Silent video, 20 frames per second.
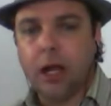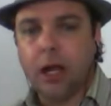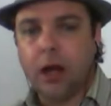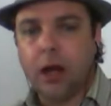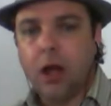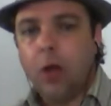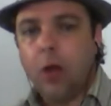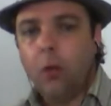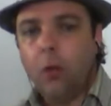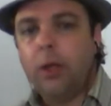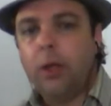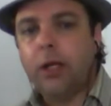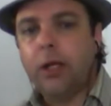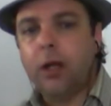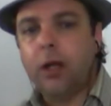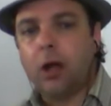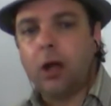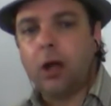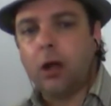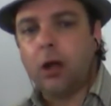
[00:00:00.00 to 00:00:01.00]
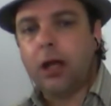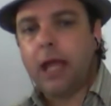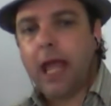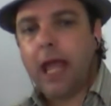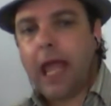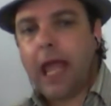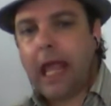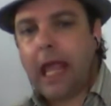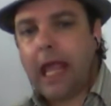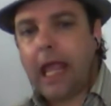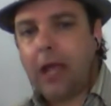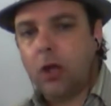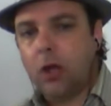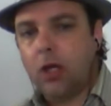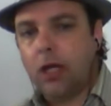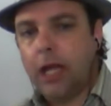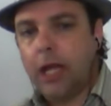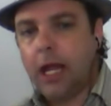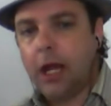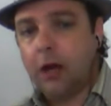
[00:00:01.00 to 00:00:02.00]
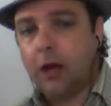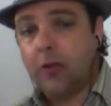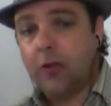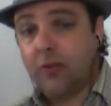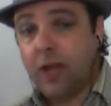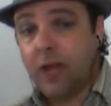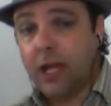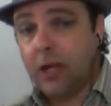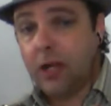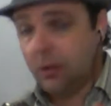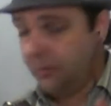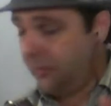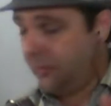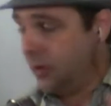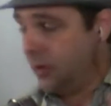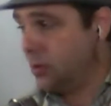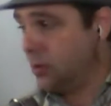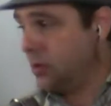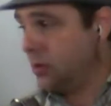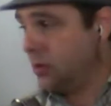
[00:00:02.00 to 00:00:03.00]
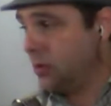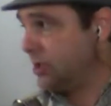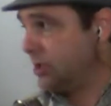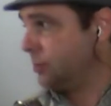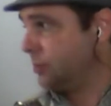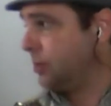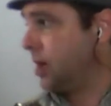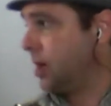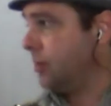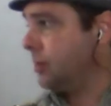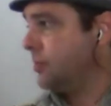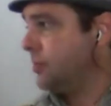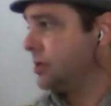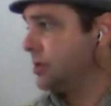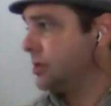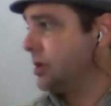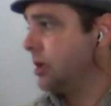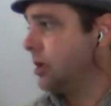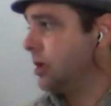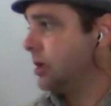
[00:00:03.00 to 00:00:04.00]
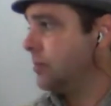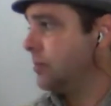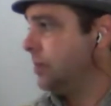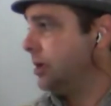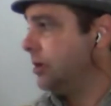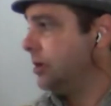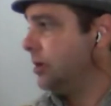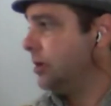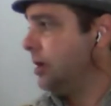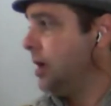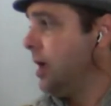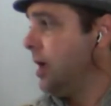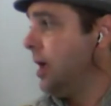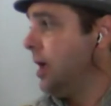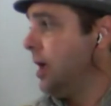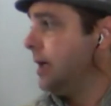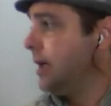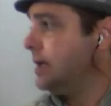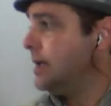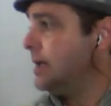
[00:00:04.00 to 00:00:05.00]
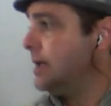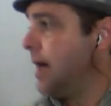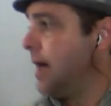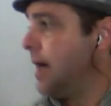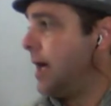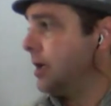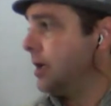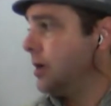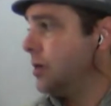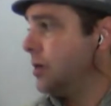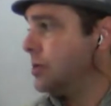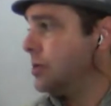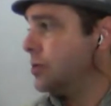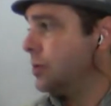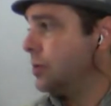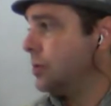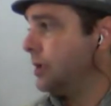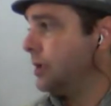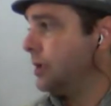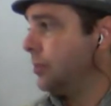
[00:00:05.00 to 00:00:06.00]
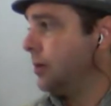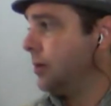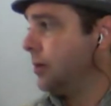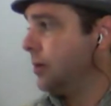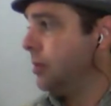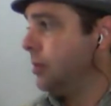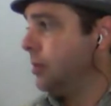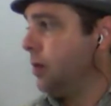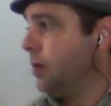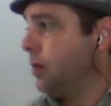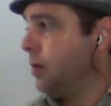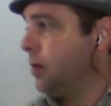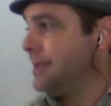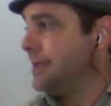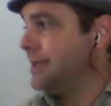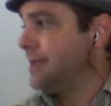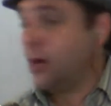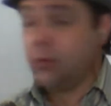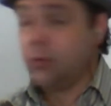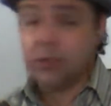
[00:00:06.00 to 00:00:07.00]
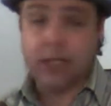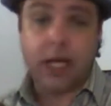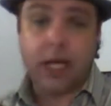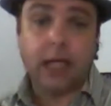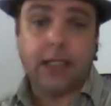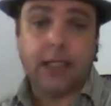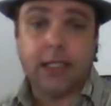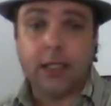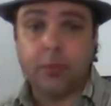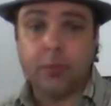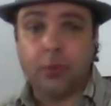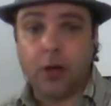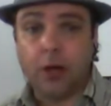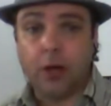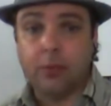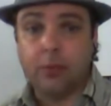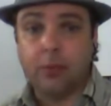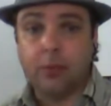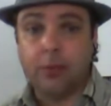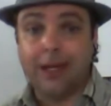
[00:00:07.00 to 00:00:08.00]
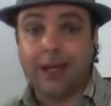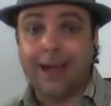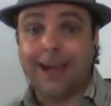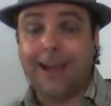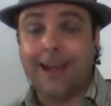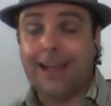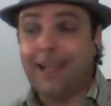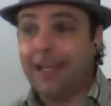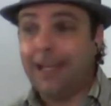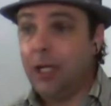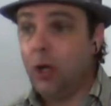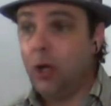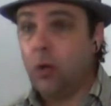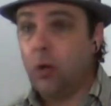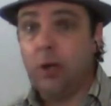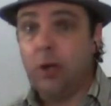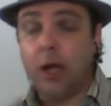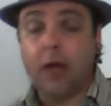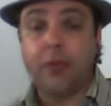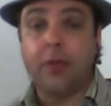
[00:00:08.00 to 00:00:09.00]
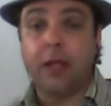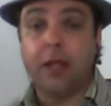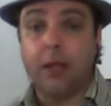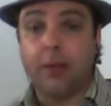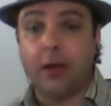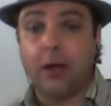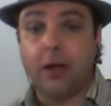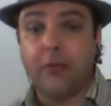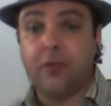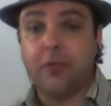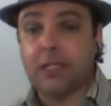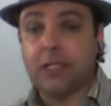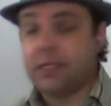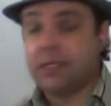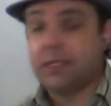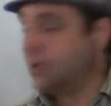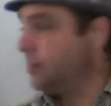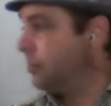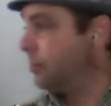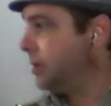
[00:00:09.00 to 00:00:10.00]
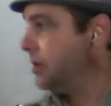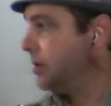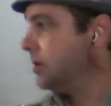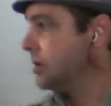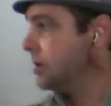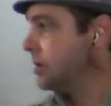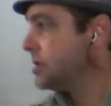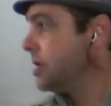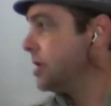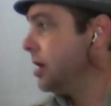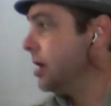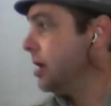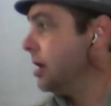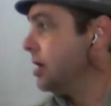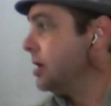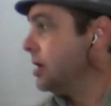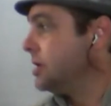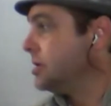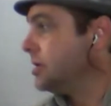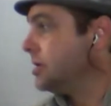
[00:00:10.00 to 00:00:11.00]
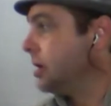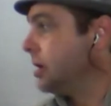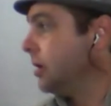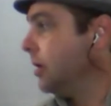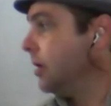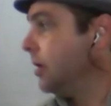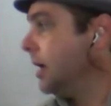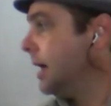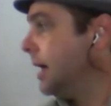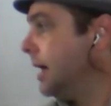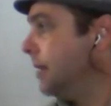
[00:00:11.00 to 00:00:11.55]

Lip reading: Air. We got on a Hangout on Air via her phone because her problem was on her computer, diagnosed what the problem was. Now, it was an IT problem, and I know nothing about fixing computers. So,